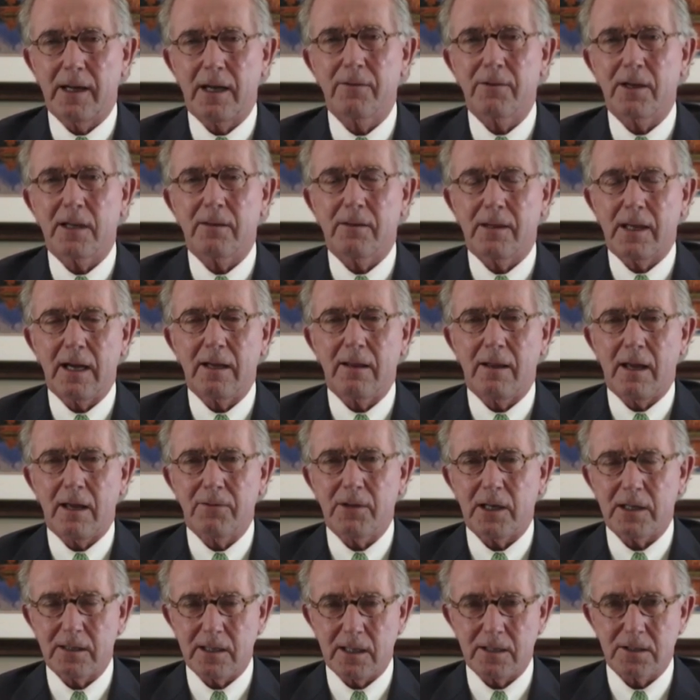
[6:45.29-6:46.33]
I think that I
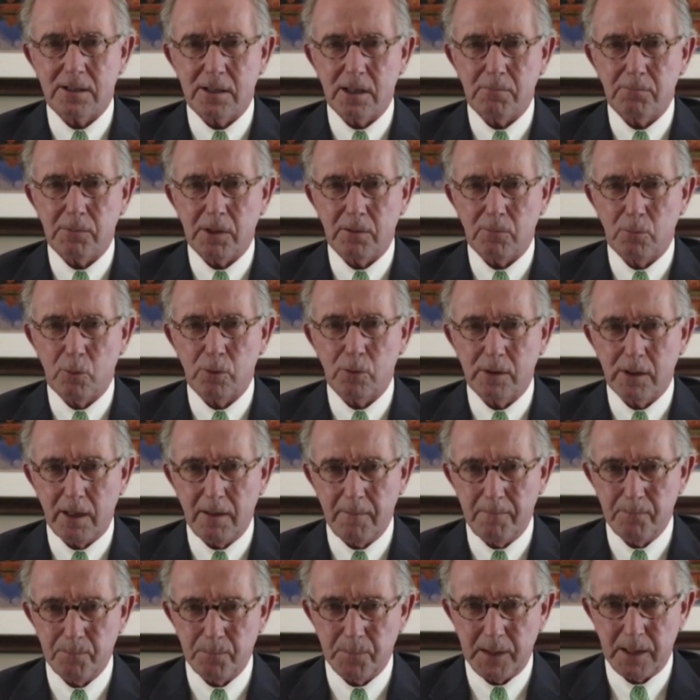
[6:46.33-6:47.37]
think that's something will
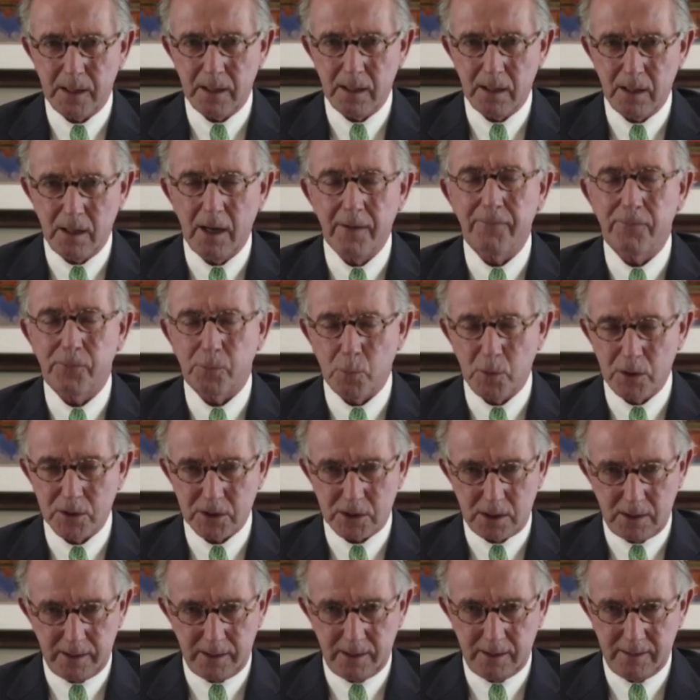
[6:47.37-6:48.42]
come, uh,
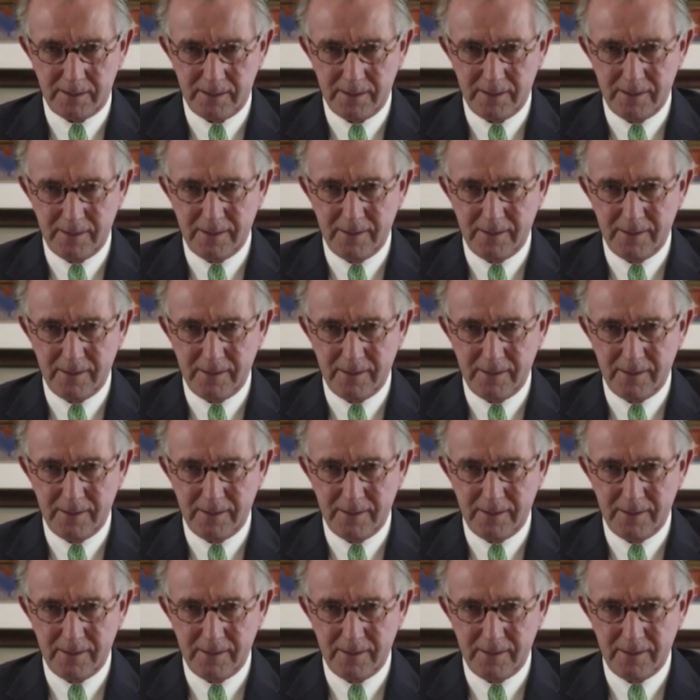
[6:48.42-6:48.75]
unfortunately,